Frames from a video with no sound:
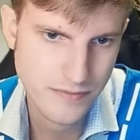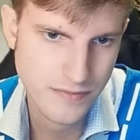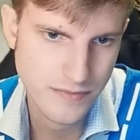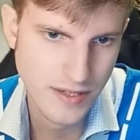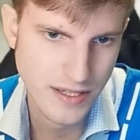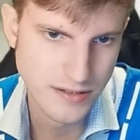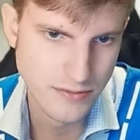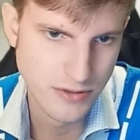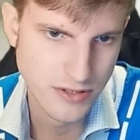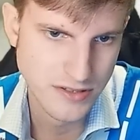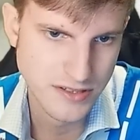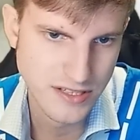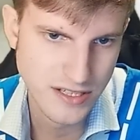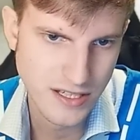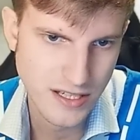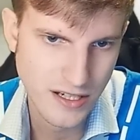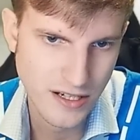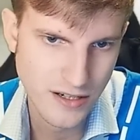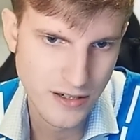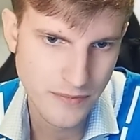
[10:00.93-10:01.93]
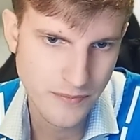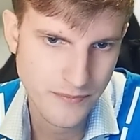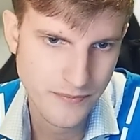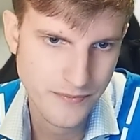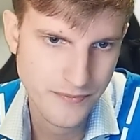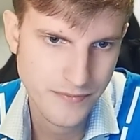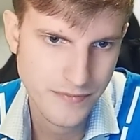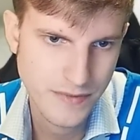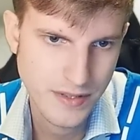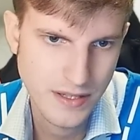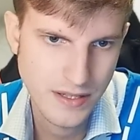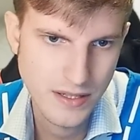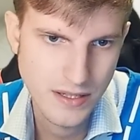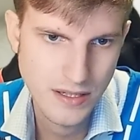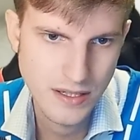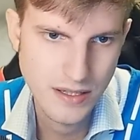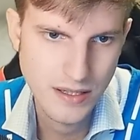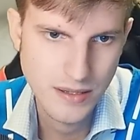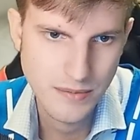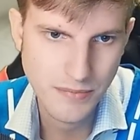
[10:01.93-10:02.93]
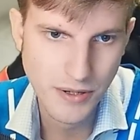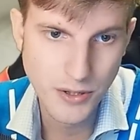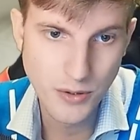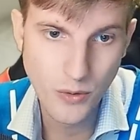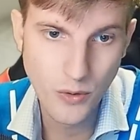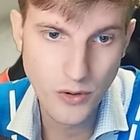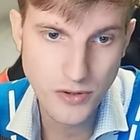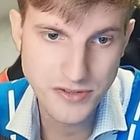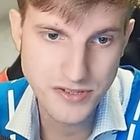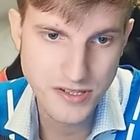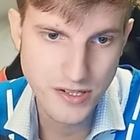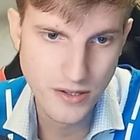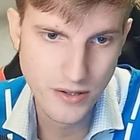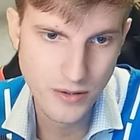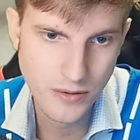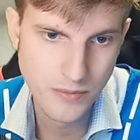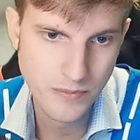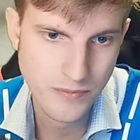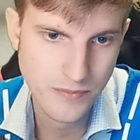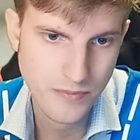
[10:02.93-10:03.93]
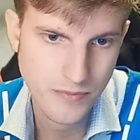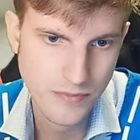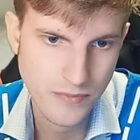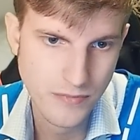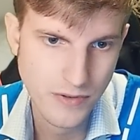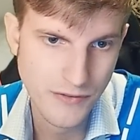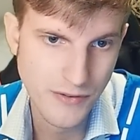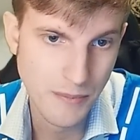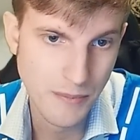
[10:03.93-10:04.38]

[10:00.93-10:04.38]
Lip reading: as we can see here, but also with a